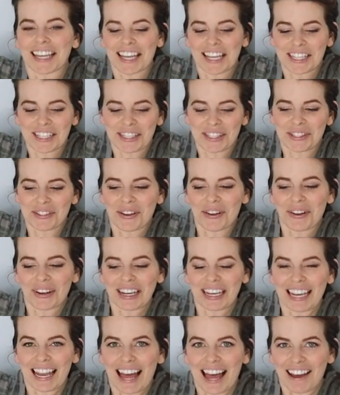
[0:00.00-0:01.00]
It's so
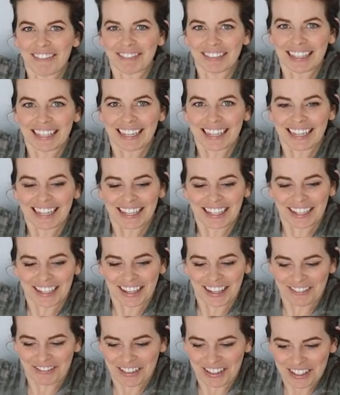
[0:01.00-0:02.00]

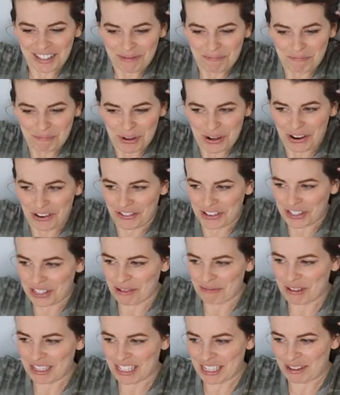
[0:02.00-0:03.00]
lovely! It feels bigger for
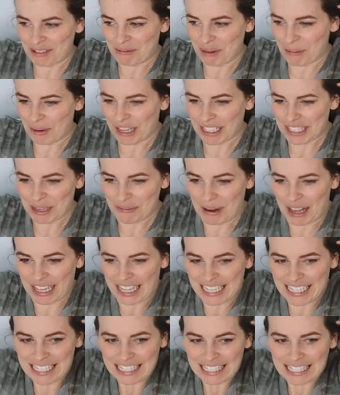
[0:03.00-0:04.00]
some reason, maybe because I'm not
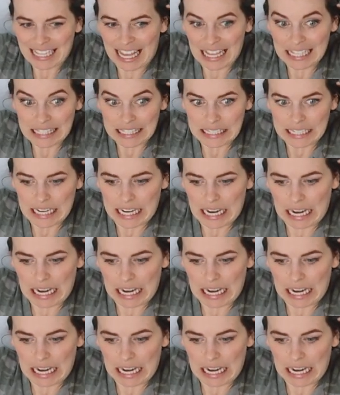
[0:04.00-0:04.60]
like disgusted.